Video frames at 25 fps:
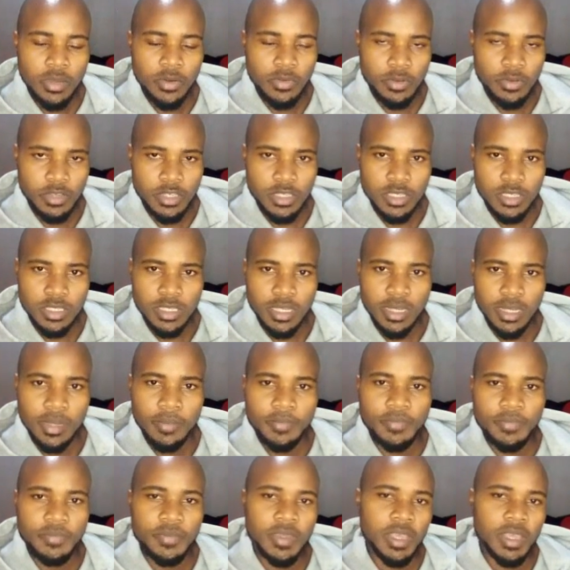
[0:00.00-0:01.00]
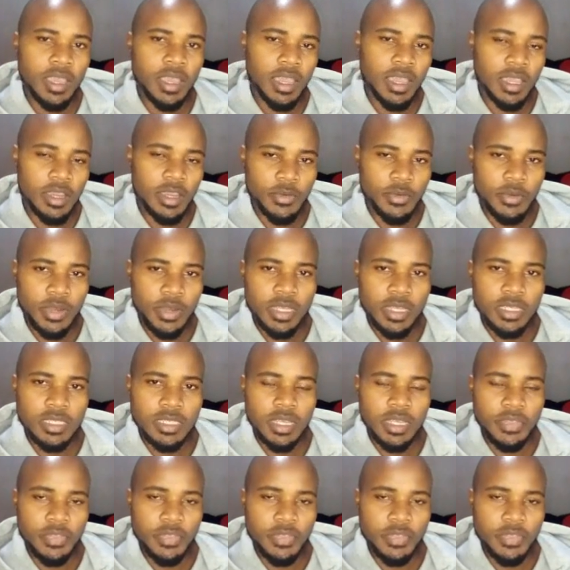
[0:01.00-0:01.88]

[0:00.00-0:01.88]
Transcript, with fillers: register and create a